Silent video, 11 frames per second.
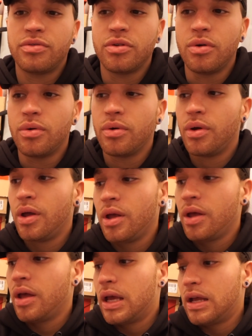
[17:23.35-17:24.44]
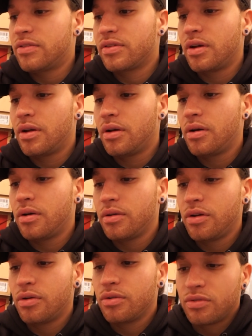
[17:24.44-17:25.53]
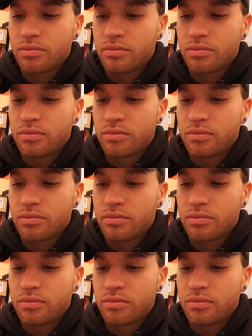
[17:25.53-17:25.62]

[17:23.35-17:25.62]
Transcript: So it's gonna, you know,